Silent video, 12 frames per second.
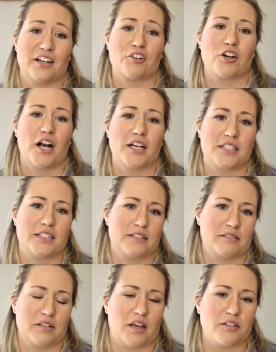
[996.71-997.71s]

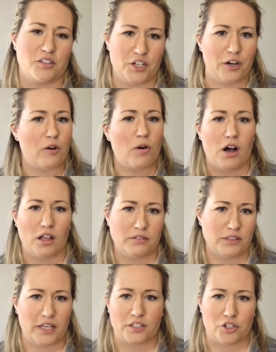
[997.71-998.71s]
Across,
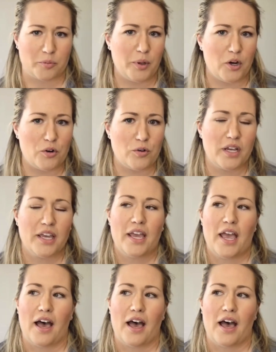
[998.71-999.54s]
all of Electric Boat.